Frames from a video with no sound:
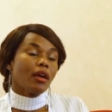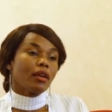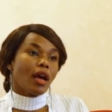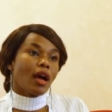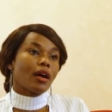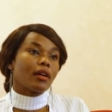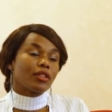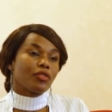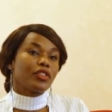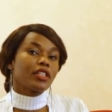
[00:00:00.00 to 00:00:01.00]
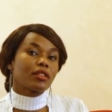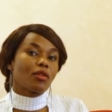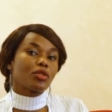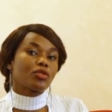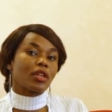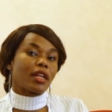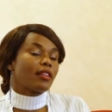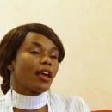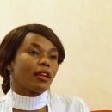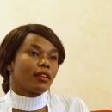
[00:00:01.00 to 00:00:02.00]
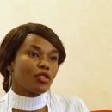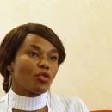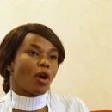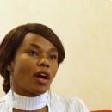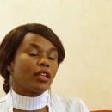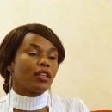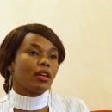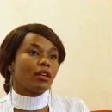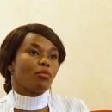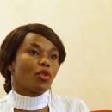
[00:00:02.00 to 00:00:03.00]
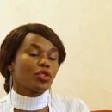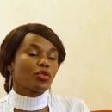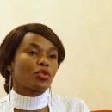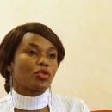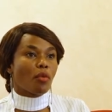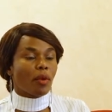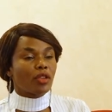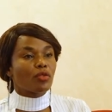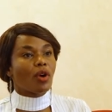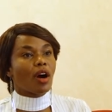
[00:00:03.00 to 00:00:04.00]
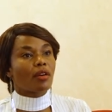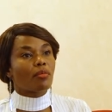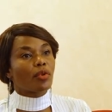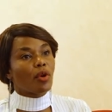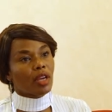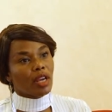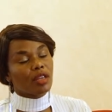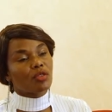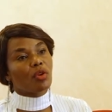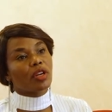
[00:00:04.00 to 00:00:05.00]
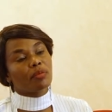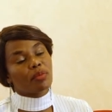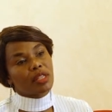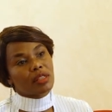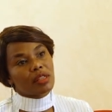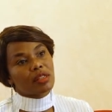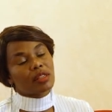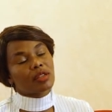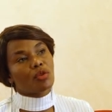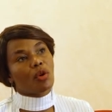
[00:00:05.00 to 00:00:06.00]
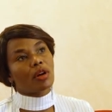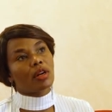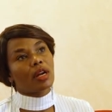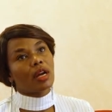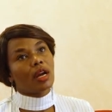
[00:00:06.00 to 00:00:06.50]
Yeah, you've just got to, and then you are in emotional trauma. You are broken. You're in pieces. You